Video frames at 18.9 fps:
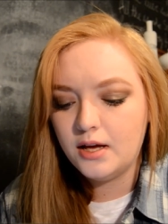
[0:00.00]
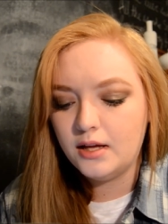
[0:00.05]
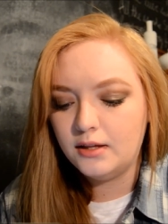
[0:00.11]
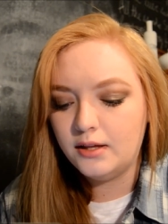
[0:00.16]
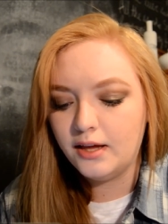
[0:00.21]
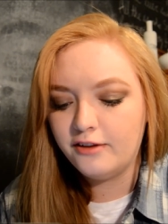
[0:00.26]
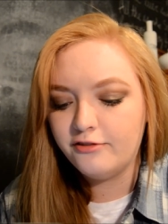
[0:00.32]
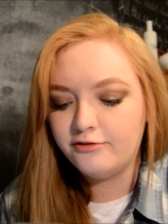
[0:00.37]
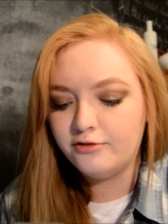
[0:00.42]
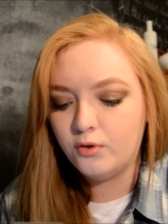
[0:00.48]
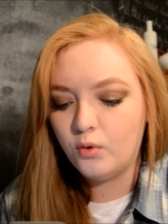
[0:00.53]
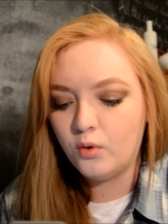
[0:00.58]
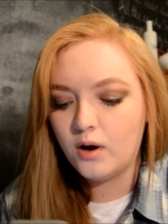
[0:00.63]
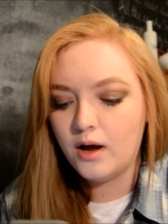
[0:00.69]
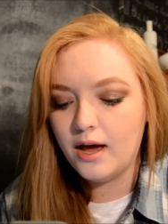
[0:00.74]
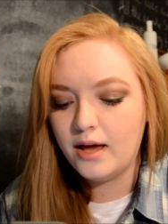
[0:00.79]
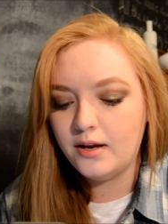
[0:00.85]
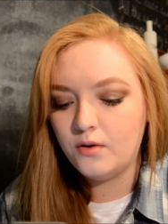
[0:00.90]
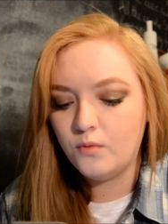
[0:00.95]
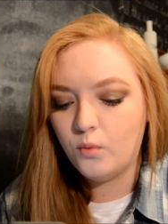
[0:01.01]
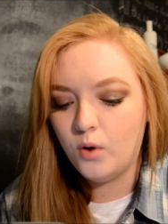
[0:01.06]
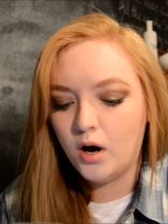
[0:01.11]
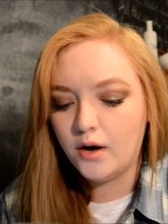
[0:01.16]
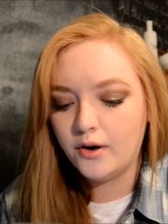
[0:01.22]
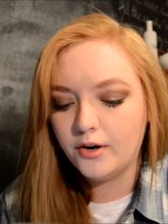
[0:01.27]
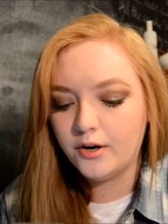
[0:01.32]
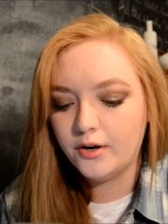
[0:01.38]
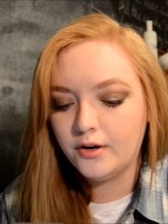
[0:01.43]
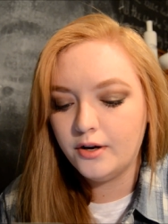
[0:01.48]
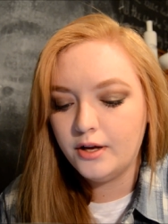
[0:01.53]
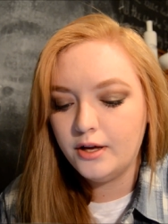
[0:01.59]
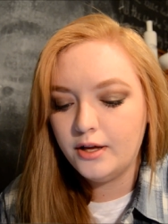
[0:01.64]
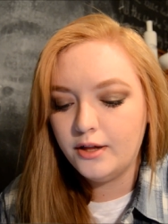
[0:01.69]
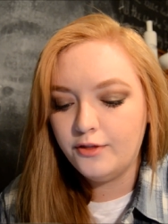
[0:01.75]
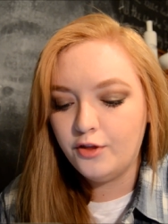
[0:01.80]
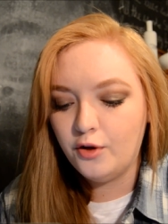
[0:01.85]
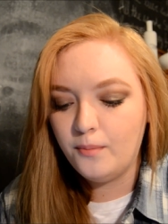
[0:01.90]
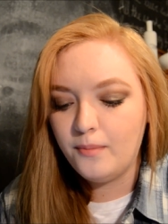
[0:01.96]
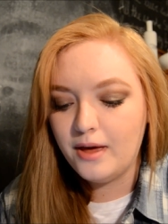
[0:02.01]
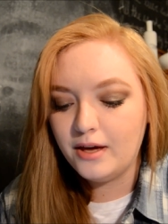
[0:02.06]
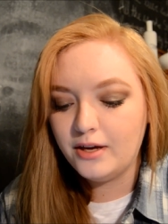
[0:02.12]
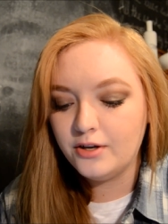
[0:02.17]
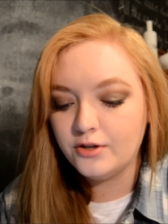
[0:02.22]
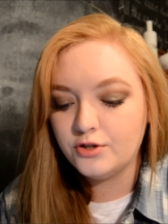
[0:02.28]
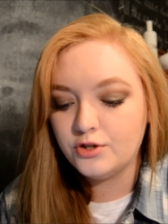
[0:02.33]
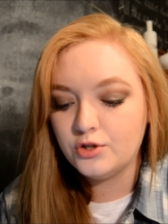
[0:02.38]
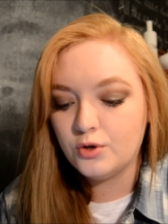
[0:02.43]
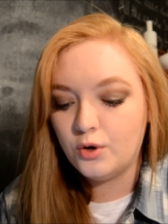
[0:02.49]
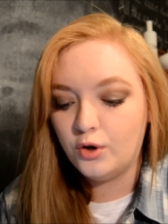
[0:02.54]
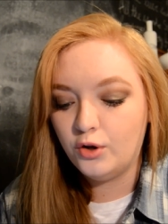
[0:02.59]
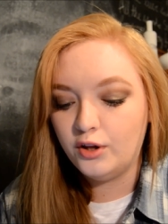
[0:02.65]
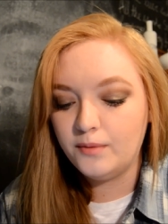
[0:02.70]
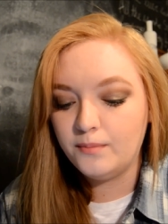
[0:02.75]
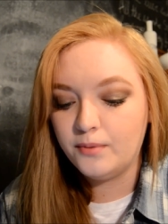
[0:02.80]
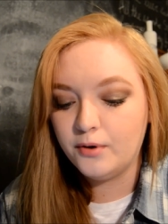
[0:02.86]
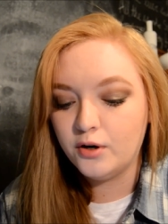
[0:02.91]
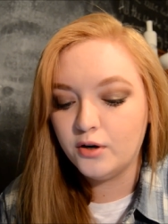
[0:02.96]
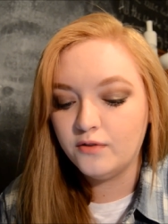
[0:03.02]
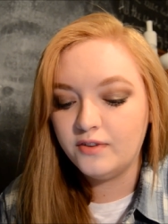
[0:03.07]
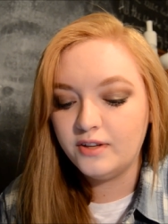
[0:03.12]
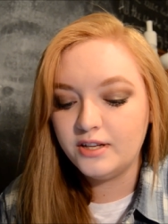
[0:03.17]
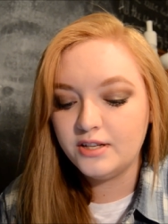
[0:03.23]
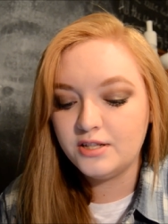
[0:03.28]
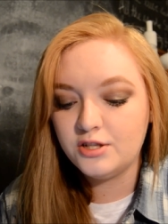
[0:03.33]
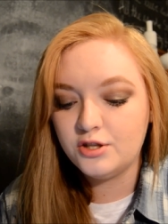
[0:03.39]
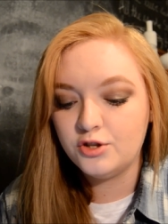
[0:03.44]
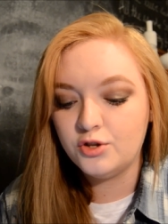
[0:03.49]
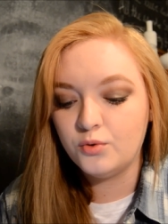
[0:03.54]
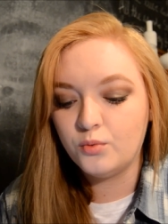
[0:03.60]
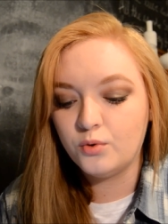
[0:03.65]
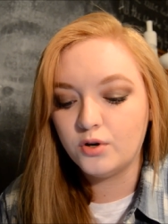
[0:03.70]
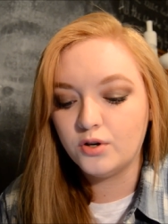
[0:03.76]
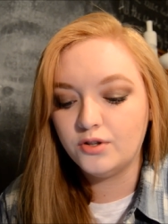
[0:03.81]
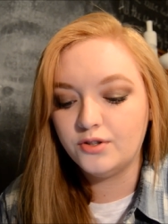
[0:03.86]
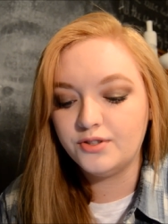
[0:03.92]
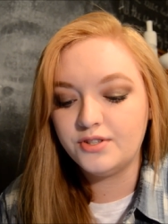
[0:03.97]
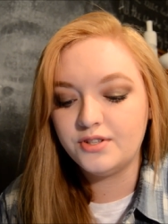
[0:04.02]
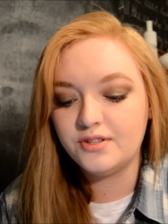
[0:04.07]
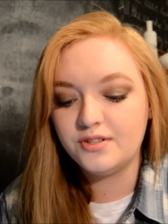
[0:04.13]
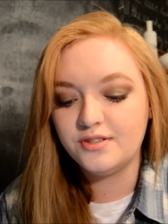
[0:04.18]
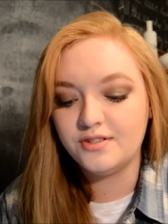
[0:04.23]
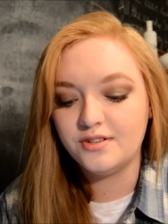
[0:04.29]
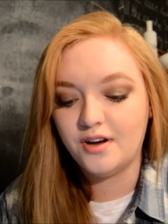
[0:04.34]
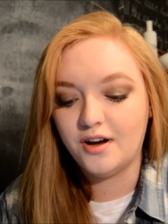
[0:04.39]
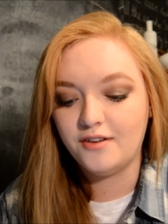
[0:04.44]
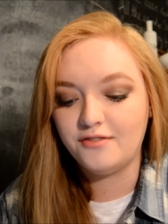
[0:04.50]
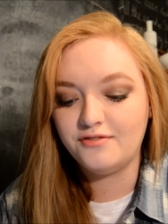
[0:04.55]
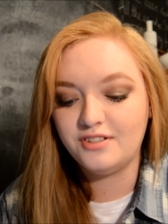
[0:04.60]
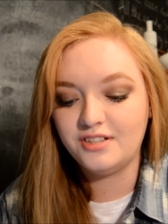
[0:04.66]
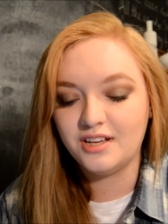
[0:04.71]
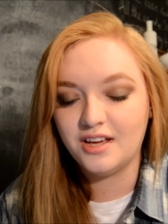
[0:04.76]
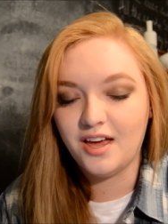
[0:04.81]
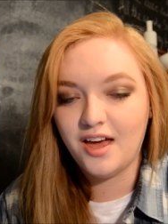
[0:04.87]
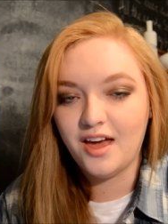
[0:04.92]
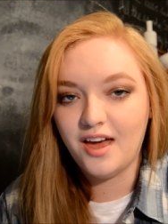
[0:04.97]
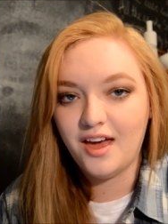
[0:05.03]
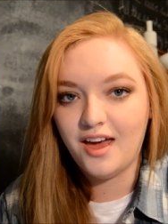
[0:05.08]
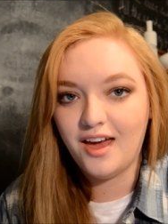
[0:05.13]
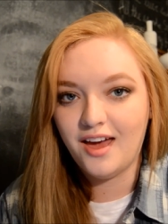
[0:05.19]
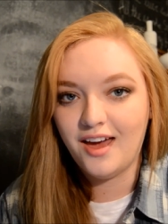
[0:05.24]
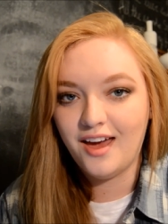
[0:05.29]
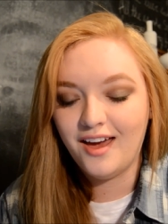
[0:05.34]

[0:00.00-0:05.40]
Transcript: Like fluoride in water, they'll make your soul impervious to the world's soft decay.